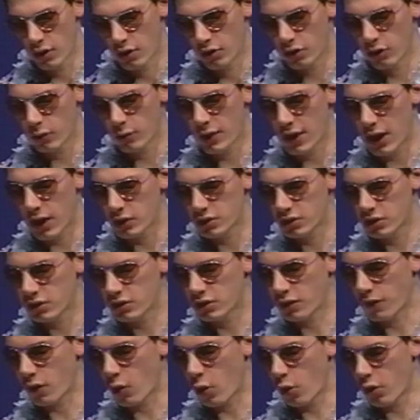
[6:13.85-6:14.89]
two
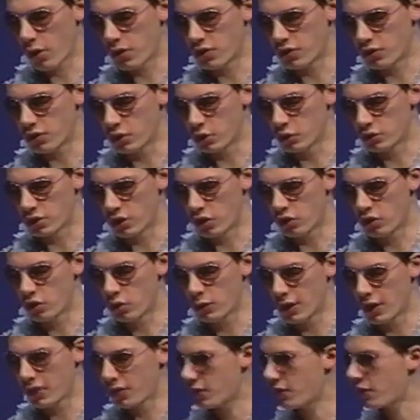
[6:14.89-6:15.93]
ounces of orange juice, and
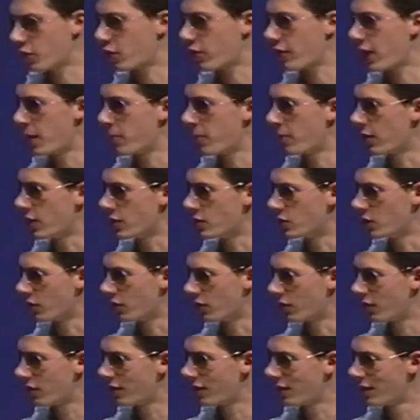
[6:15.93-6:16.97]
two ounces of cranberry
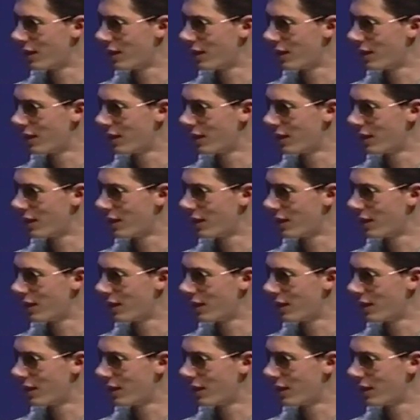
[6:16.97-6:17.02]
juice.